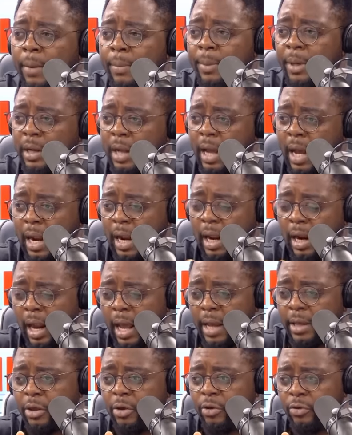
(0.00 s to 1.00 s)
I
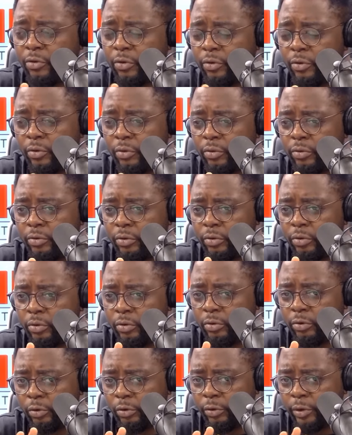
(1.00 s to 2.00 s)
like you to
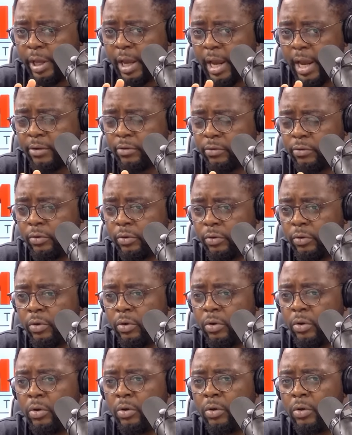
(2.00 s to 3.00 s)
react to
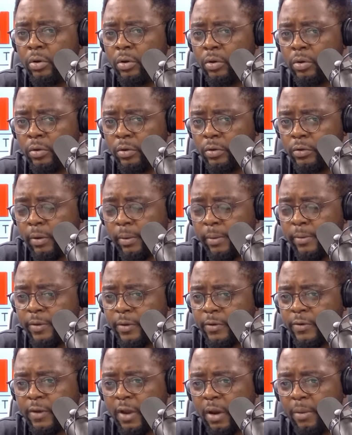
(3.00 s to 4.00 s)
some of
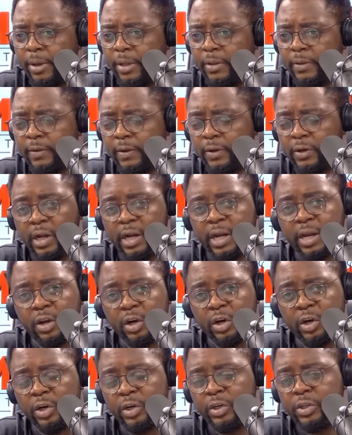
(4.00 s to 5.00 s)
these comments that I
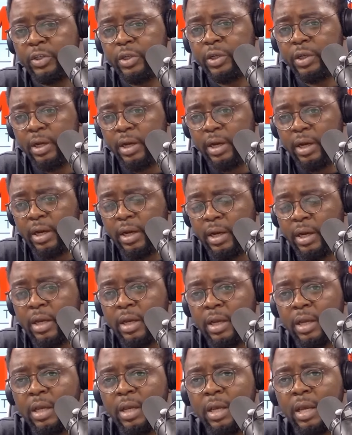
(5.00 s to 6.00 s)
heard
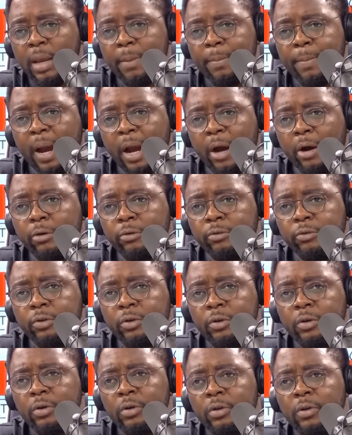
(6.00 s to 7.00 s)
about
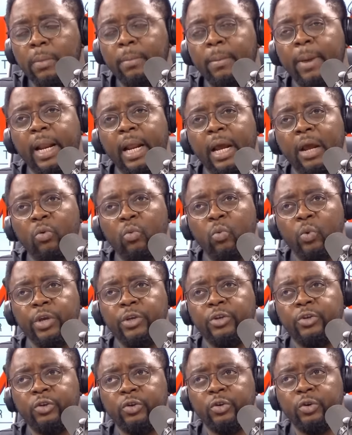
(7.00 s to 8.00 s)
the manner in
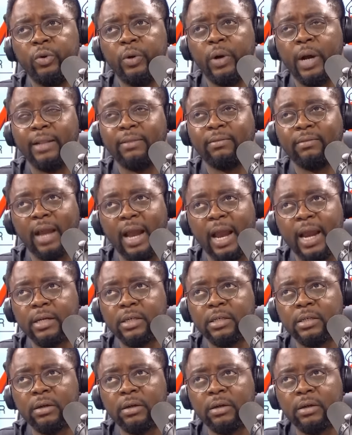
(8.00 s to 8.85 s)
which you attacked